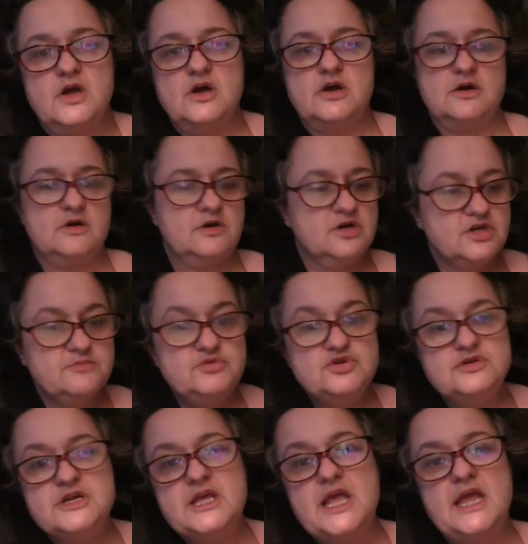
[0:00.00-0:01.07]
uh,
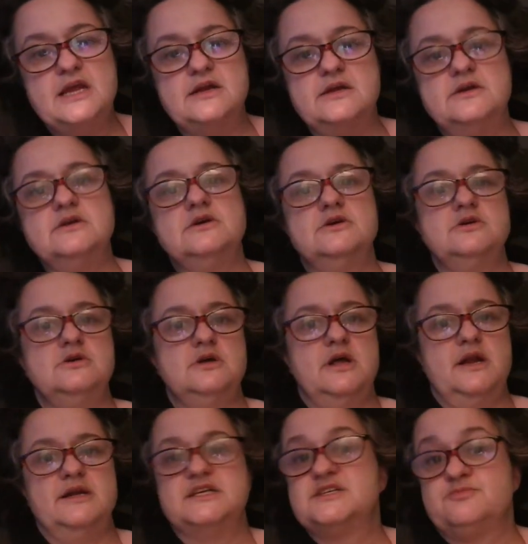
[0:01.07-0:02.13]
communicated
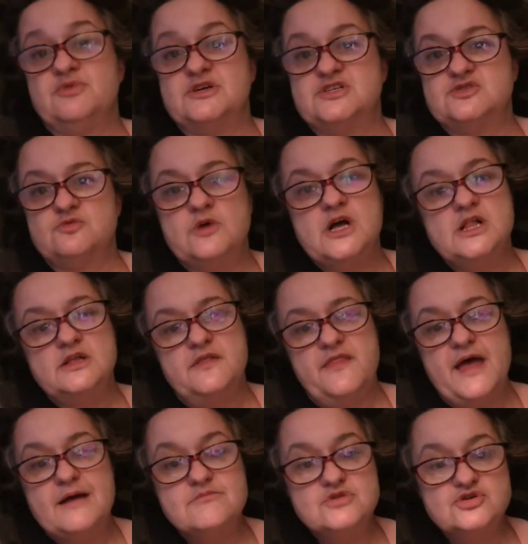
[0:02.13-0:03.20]
and expressed well
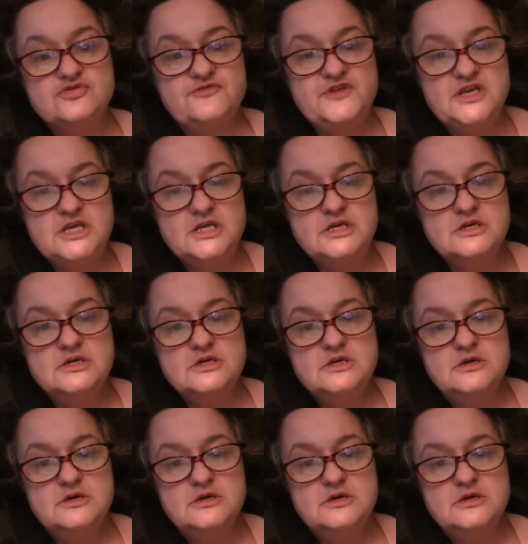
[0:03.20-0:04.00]
in that movie